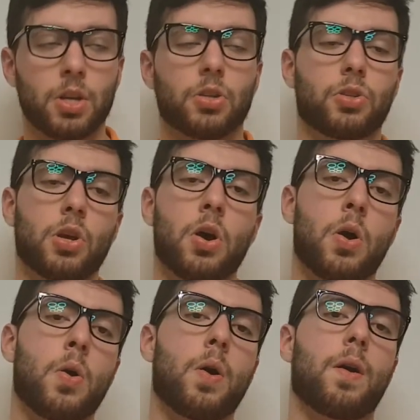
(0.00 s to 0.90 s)

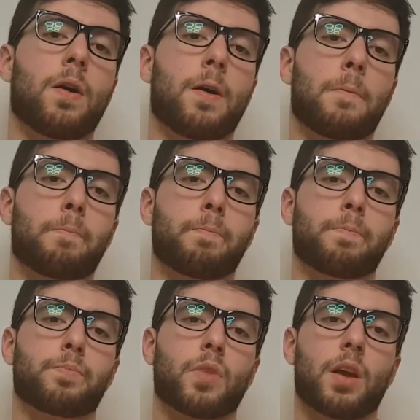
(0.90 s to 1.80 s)

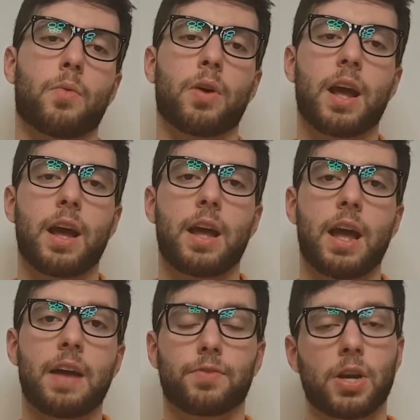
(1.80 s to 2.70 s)
So what
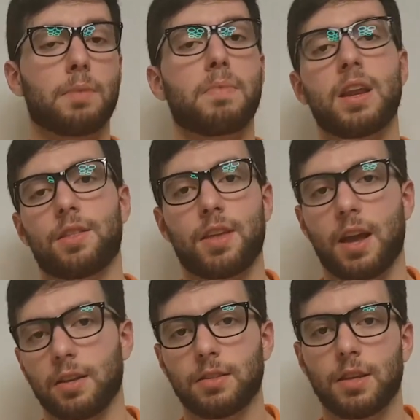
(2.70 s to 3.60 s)
I've tried many
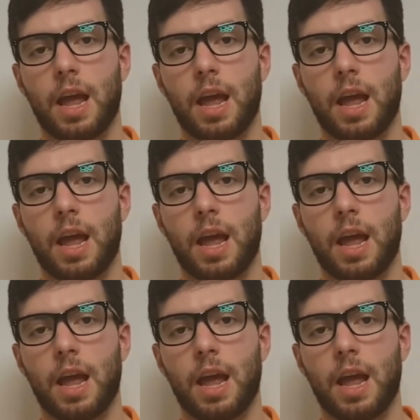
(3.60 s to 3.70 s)
things,